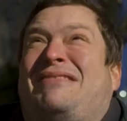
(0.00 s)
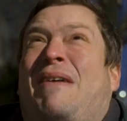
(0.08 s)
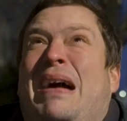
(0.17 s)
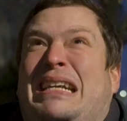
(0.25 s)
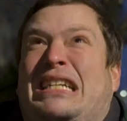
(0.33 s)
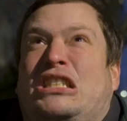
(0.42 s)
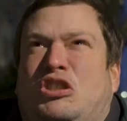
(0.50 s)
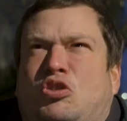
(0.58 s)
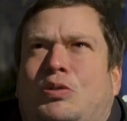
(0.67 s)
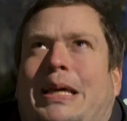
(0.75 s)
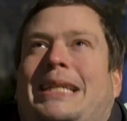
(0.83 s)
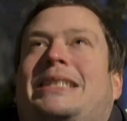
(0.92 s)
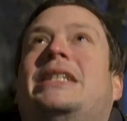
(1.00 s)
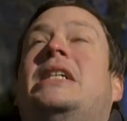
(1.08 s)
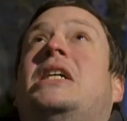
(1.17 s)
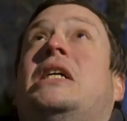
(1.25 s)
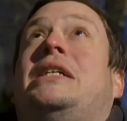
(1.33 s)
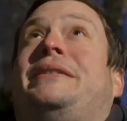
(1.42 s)
Why did I do that?
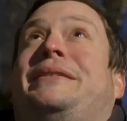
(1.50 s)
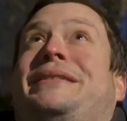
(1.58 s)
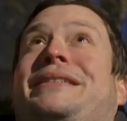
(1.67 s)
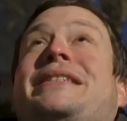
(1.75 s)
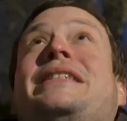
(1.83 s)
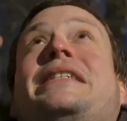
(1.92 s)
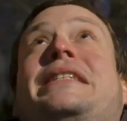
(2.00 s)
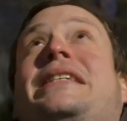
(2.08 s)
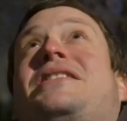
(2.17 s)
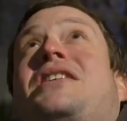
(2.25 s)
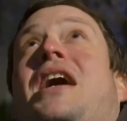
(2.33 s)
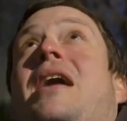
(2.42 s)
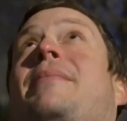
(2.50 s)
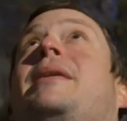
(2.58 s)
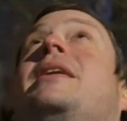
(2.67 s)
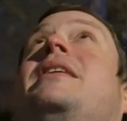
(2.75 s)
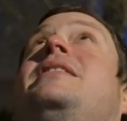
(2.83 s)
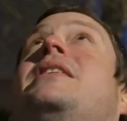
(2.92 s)
Uh, there's a comet.
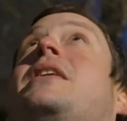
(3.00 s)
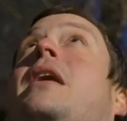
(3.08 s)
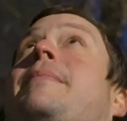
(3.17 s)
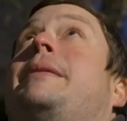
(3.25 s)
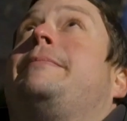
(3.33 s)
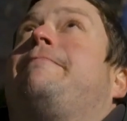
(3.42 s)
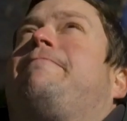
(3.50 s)
I see a comet.